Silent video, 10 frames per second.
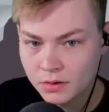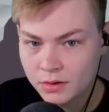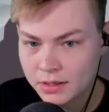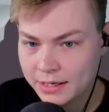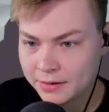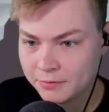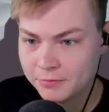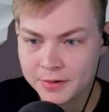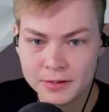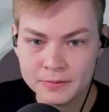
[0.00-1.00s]
Kind of
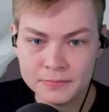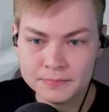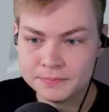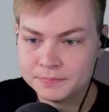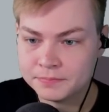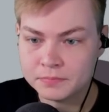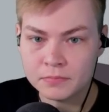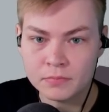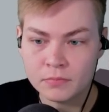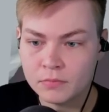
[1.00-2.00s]
funny.
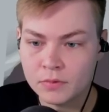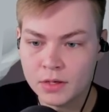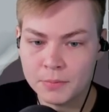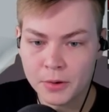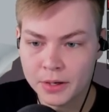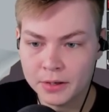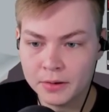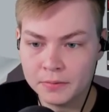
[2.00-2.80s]
I'm gonna go hit.